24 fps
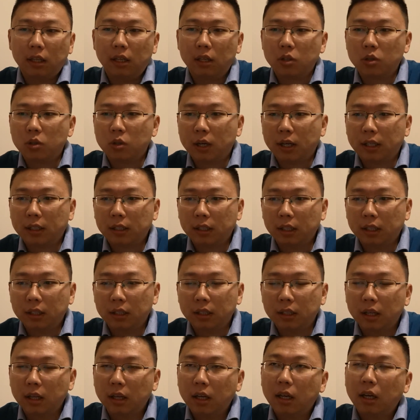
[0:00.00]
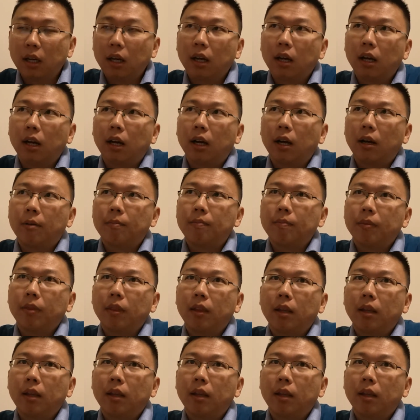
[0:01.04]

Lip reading: contracting? I